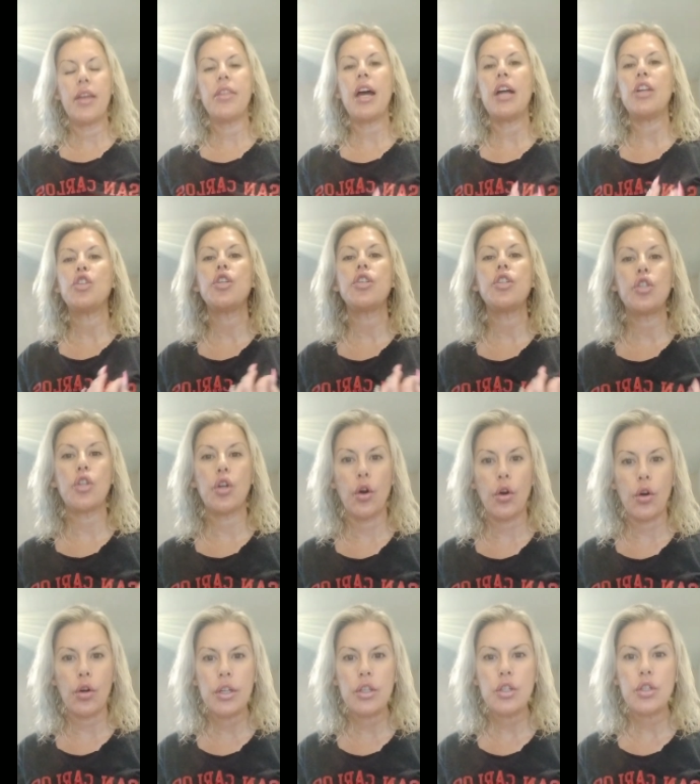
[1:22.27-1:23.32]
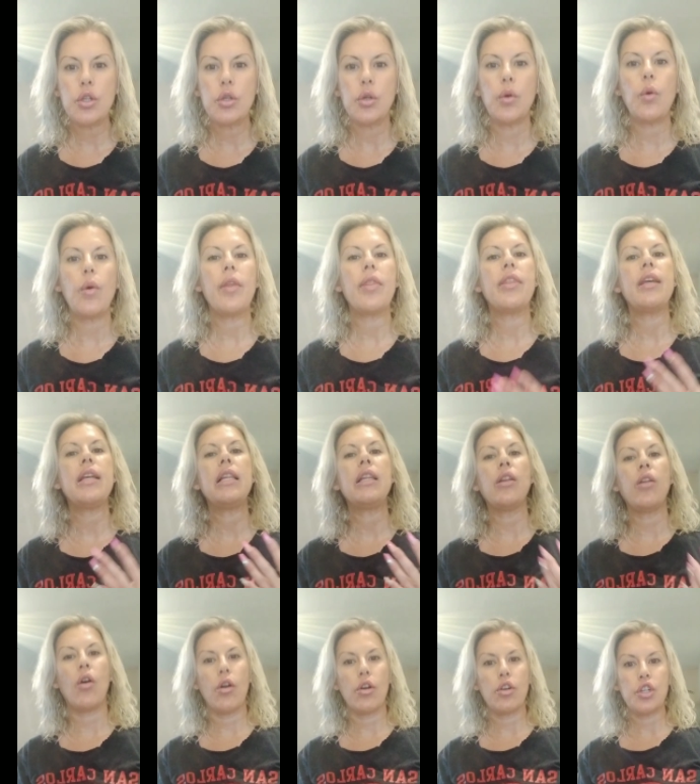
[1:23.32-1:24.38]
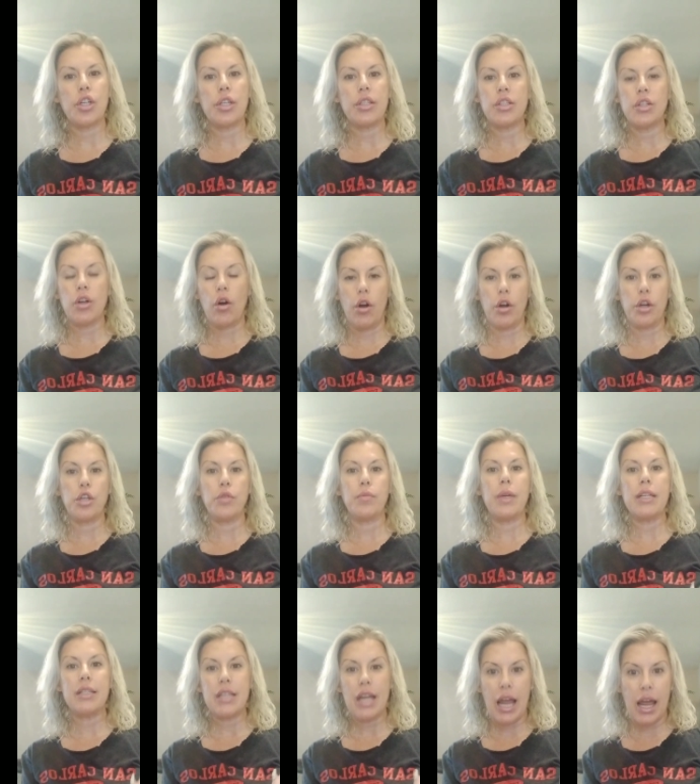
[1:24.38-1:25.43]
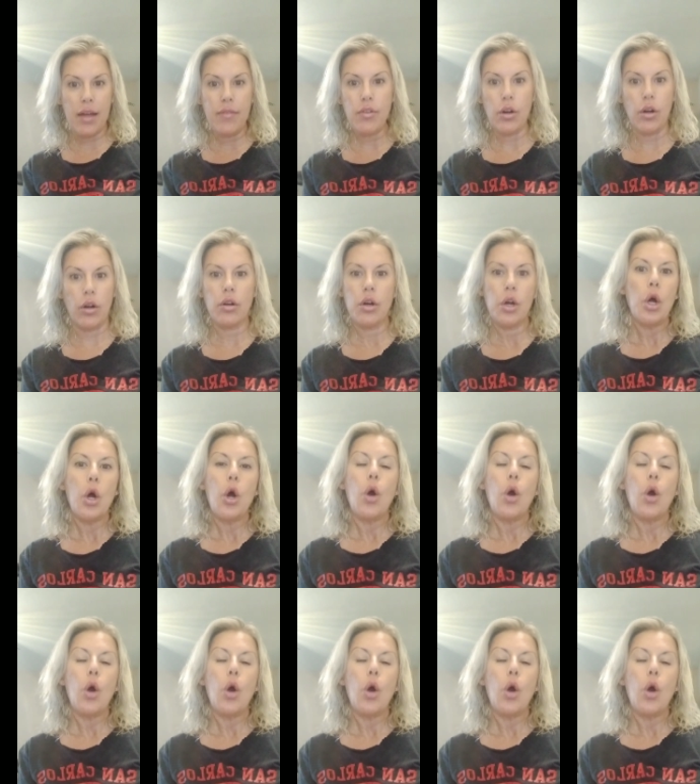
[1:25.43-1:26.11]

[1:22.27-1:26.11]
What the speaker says: that just turn into the largest argument ever